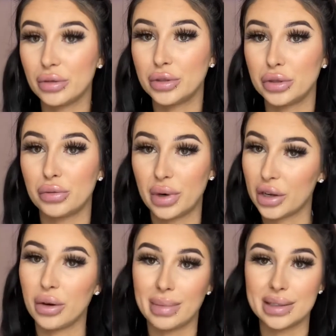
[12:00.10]
to where
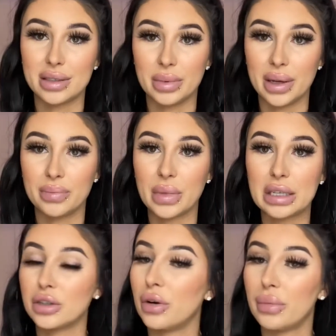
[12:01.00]
you're meant to be.
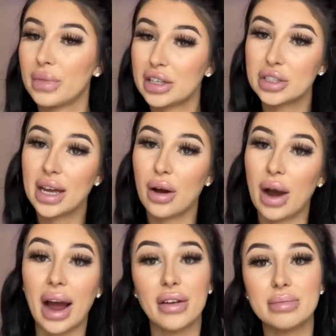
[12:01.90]
So that's just how
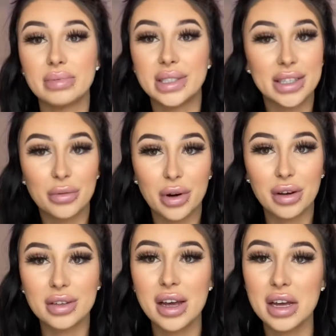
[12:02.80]
I see the world.